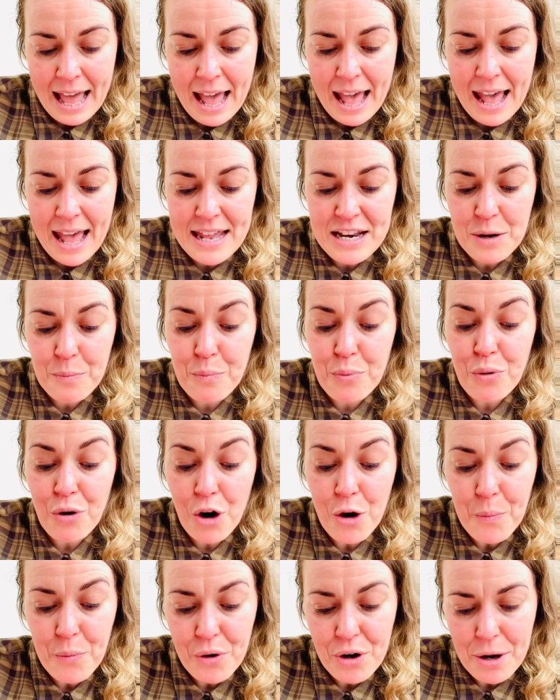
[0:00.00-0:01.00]
and
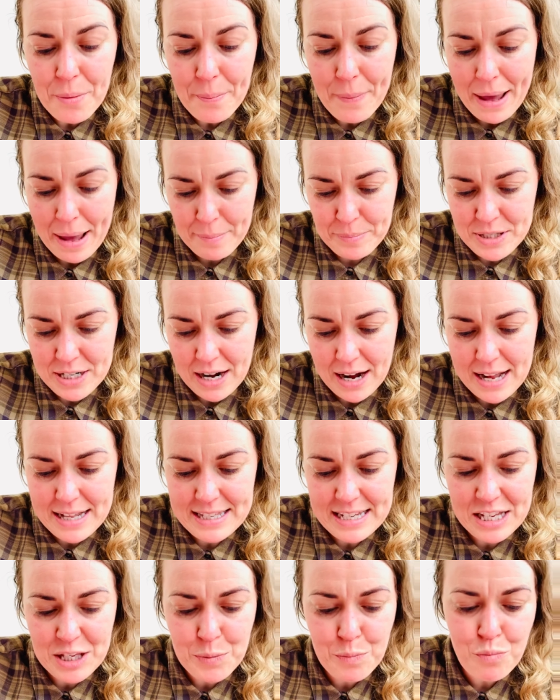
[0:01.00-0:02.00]
appropriate peptides
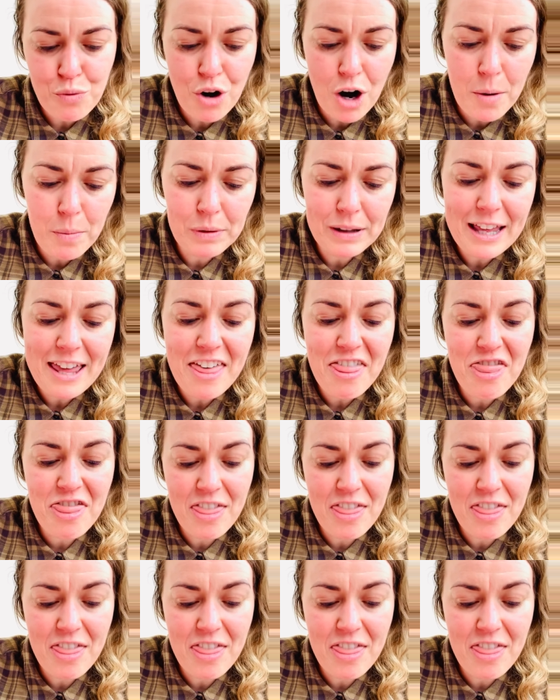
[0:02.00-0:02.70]
is probably